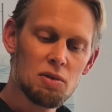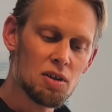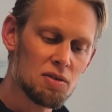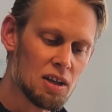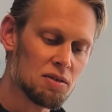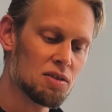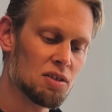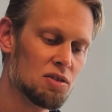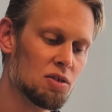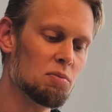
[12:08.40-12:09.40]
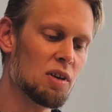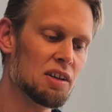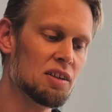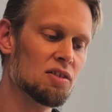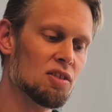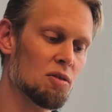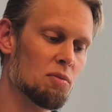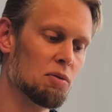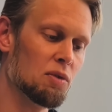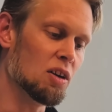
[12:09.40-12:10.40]
when we go down to the two-bladed
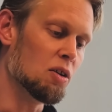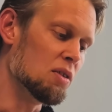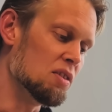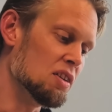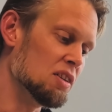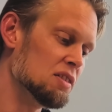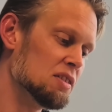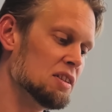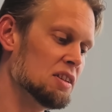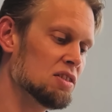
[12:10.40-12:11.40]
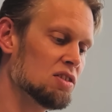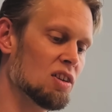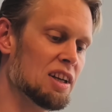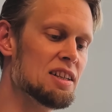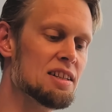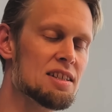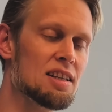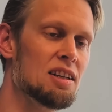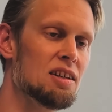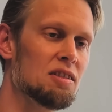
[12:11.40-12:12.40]
turbine, we lower the
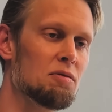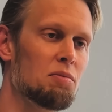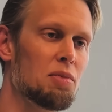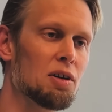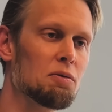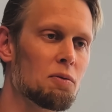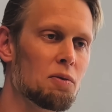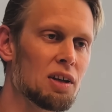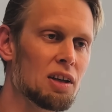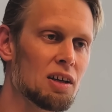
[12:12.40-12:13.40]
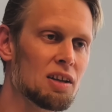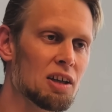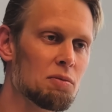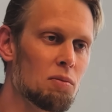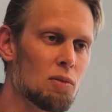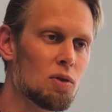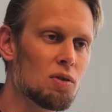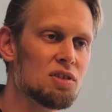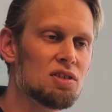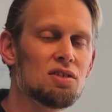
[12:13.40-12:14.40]
solidity, but we get
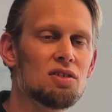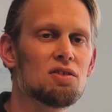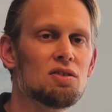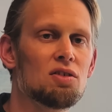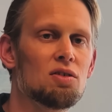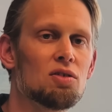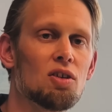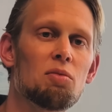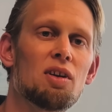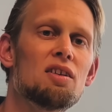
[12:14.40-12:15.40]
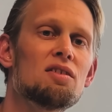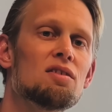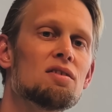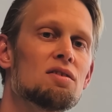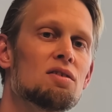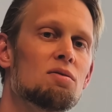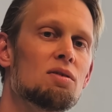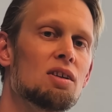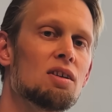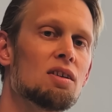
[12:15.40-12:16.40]
more resistance to turbulence. So
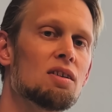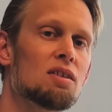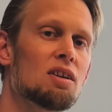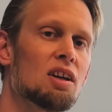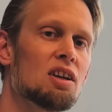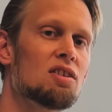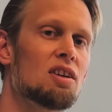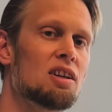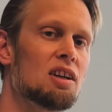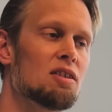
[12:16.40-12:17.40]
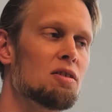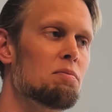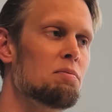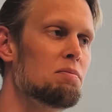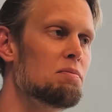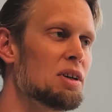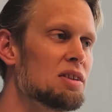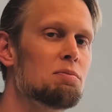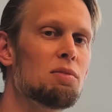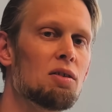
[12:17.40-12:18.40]
we uh, can actually get a
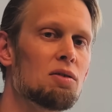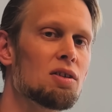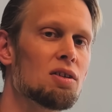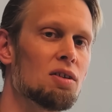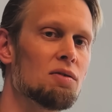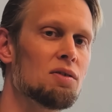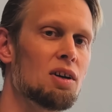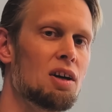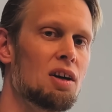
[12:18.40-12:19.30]
better power curve.